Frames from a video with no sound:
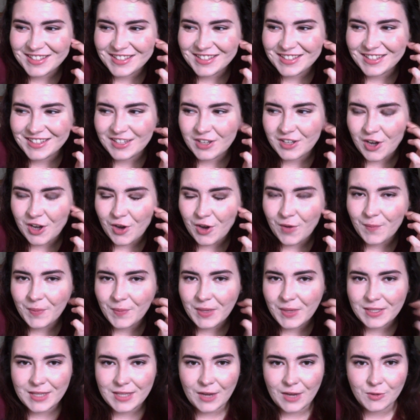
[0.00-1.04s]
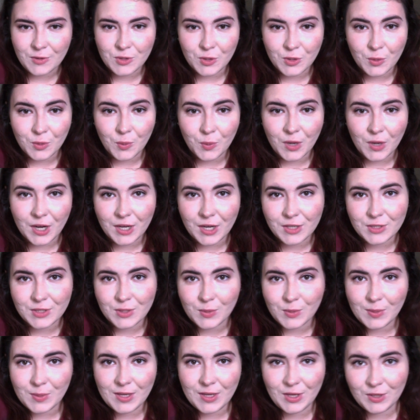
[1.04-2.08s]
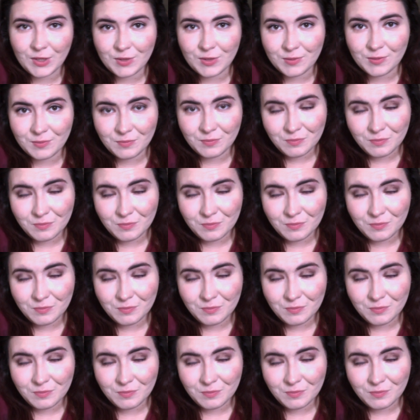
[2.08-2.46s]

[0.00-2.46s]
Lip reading: you know, it's outdoor work, so we couldn't